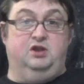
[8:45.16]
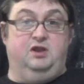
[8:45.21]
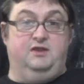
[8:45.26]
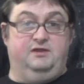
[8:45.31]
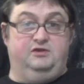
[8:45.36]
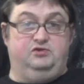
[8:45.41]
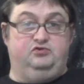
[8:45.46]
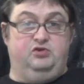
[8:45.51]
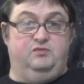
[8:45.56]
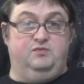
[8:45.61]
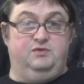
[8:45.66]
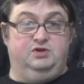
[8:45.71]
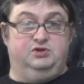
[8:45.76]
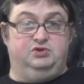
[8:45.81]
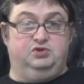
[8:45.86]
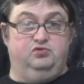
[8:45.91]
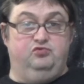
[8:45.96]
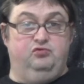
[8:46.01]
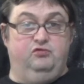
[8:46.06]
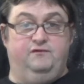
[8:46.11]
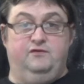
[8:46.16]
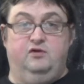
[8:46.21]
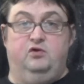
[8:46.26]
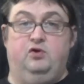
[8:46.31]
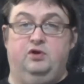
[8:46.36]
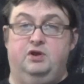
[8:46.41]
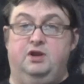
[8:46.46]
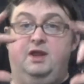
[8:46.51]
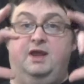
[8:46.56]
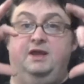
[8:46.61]
leather trim and a sunroof. Oh,
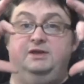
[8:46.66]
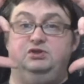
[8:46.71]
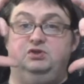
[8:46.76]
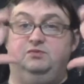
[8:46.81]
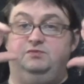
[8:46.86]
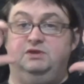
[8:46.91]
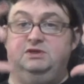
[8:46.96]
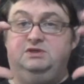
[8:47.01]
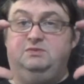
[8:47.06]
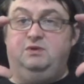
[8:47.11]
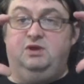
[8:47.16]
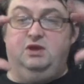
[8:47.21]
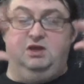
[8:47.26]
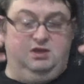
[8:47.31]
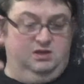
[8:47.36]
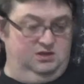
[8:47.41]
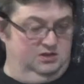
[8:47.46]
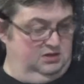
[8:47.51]
and a heads up display.